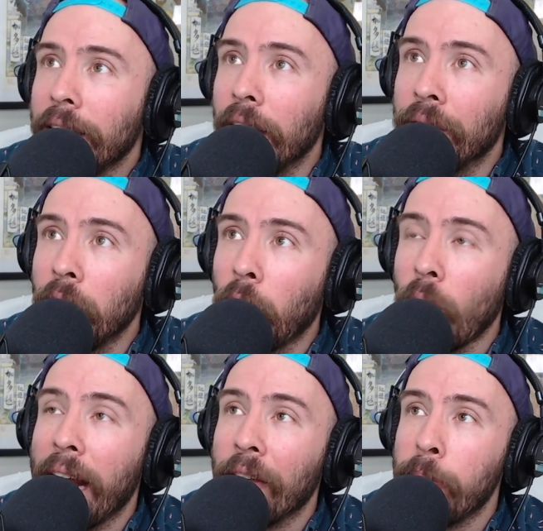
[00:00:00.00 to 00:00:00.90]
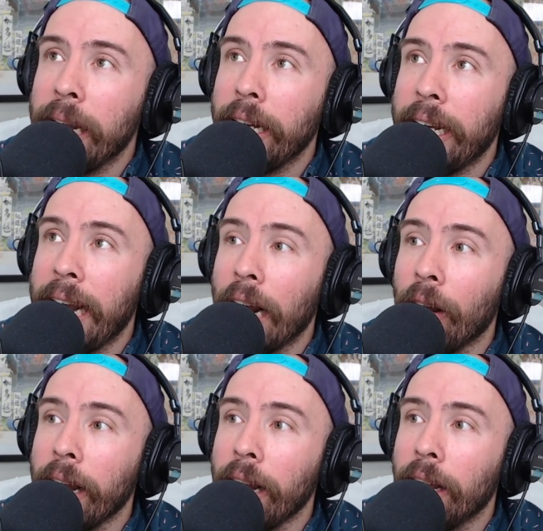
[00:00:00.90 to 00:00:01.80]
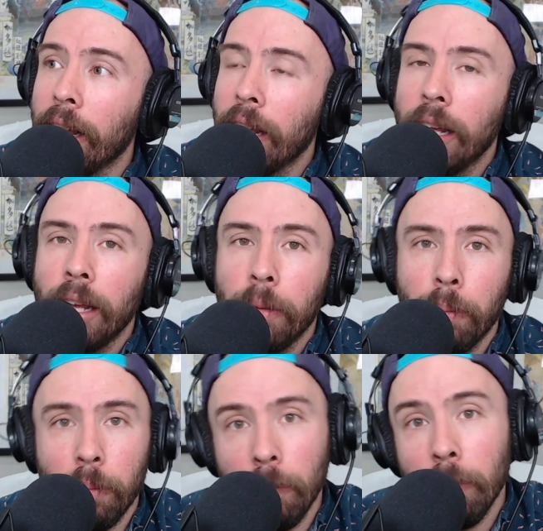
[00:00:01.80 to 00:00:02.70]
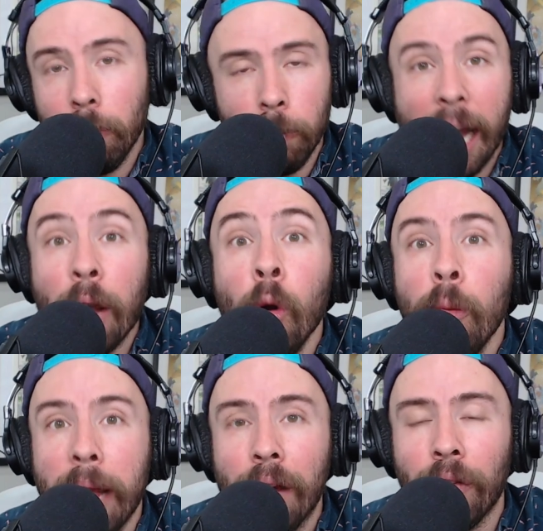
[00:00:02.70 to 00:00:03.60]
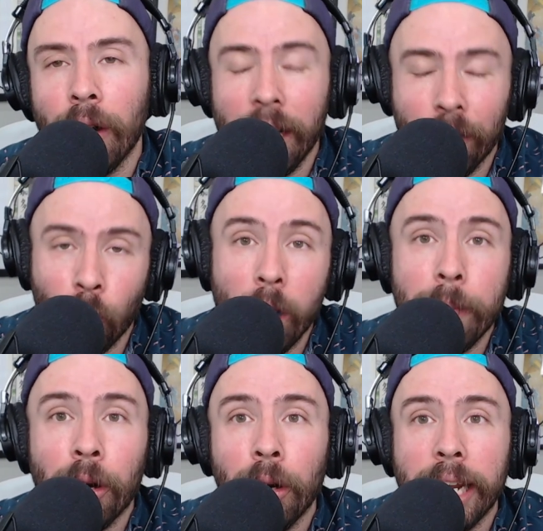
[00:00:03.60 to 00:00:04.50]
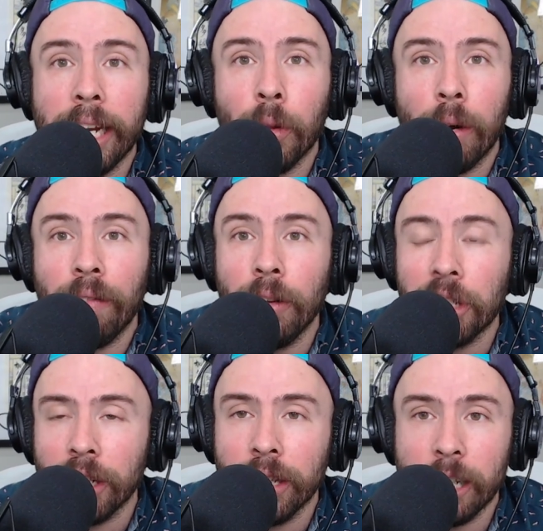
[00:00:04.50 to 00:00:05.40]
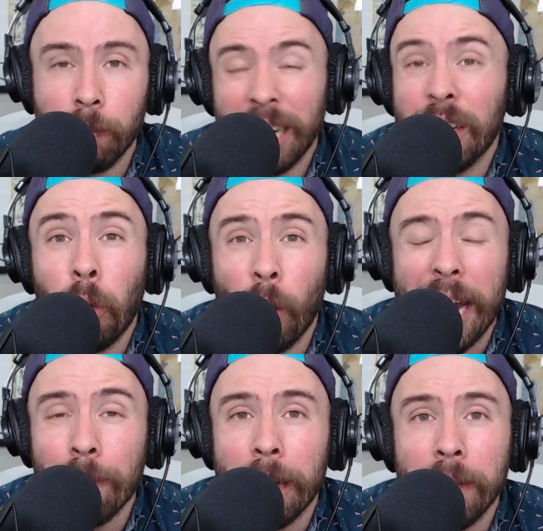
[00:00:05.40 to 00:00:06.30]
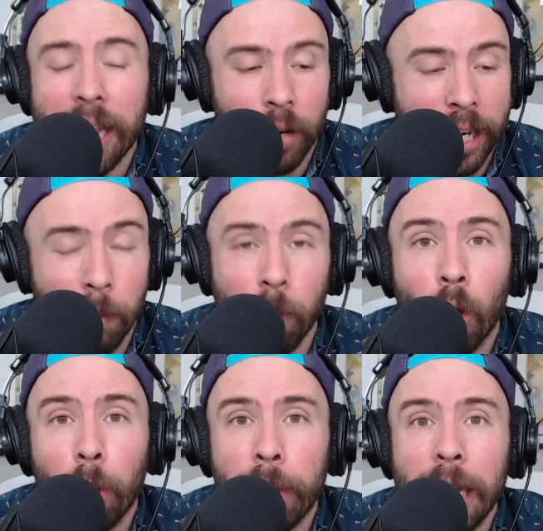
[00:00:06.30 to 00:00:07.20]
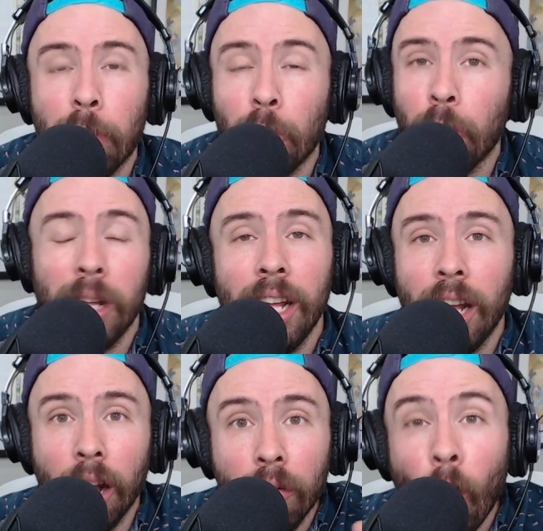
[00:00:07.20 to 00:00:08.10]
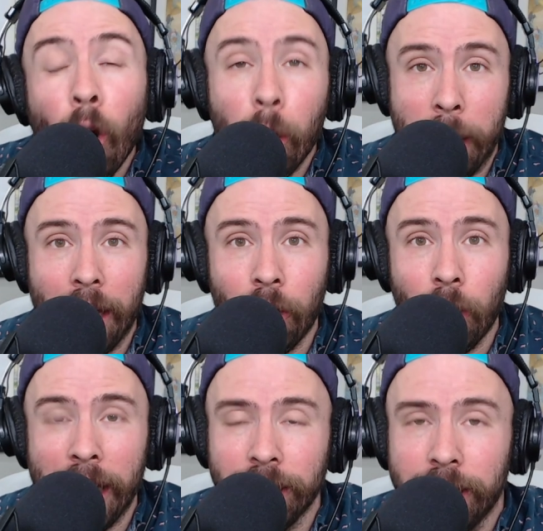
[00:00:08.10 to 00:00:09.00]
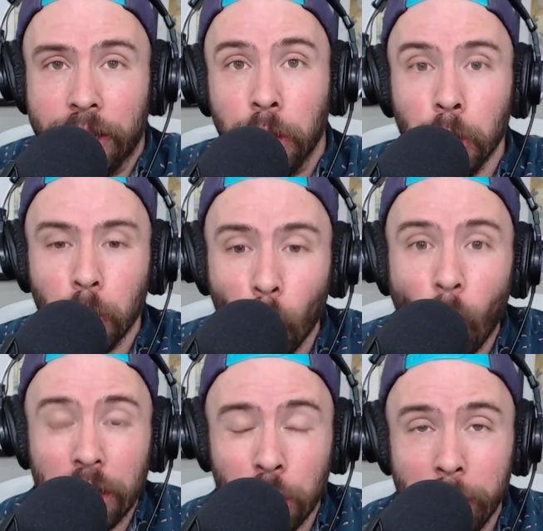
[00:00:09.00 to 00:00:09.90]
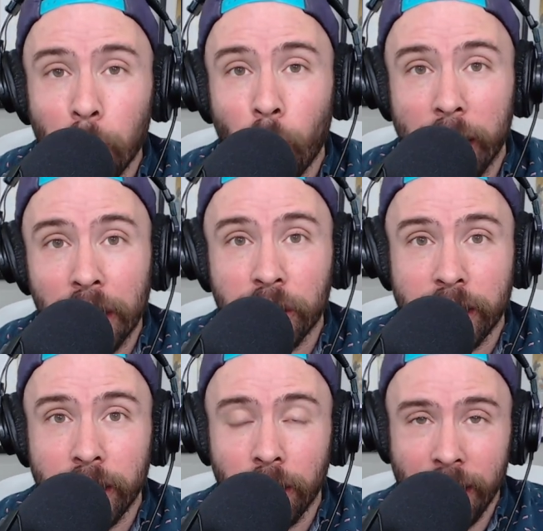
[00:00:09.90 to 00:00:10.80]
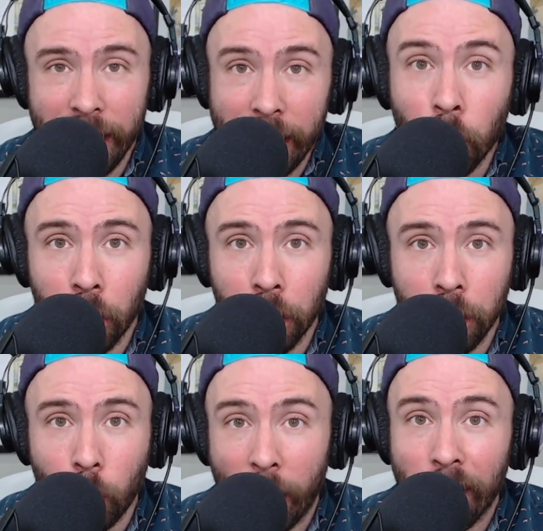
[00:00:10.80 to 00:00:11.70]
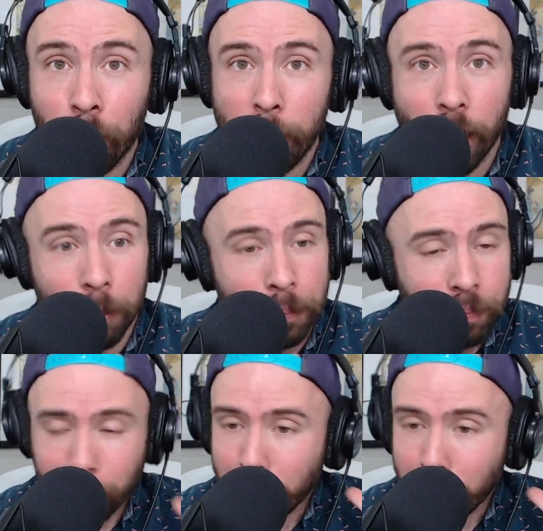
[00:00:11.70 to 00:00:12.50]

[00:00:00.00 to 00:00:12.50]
of the craft being carried by whomever. And if women are leading the revolution in this place, great. Maybe that'll get more people of all backgrounds to want to be more interested in good craft beer.